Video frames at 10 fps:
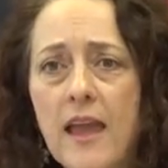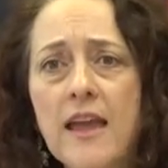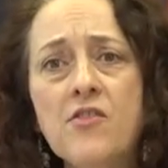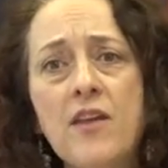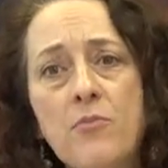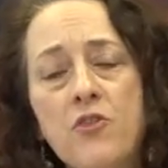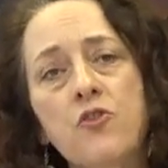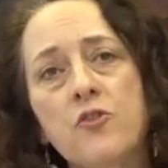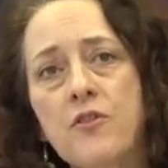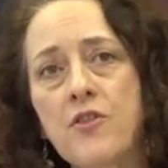and some
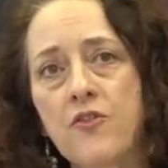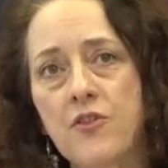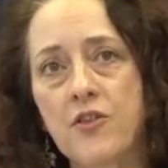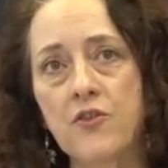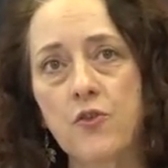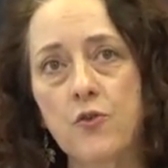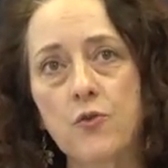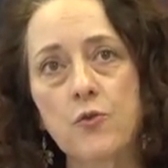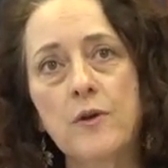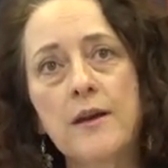students just
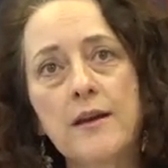do